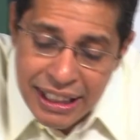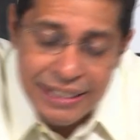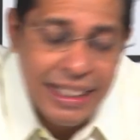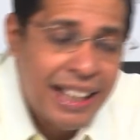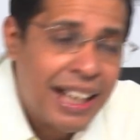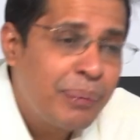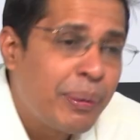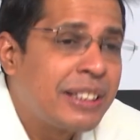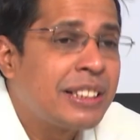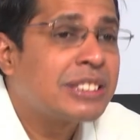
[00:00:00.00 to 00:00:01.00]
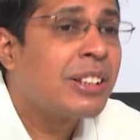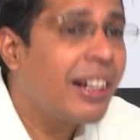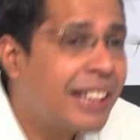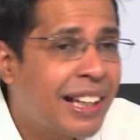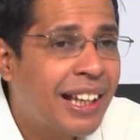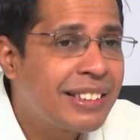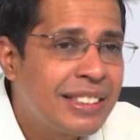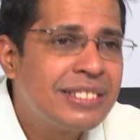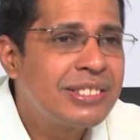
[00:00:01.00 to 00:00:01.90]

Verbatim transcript: said taken but it is not taken.